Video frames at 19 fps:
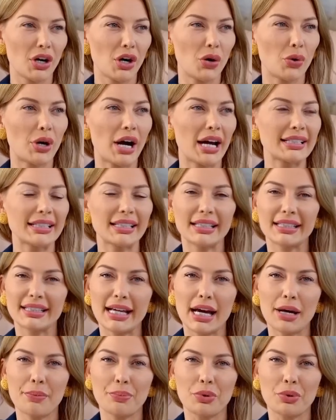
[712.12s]
Or as an
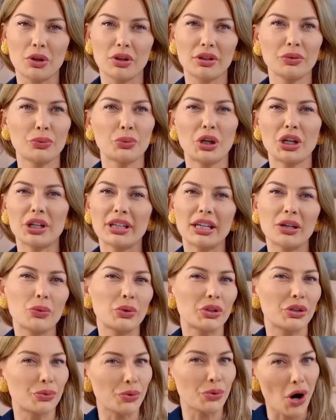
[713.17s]
example, working with
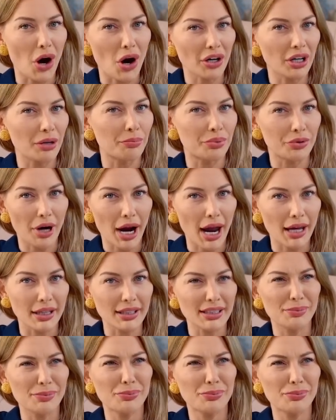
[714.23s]
the wrong brands.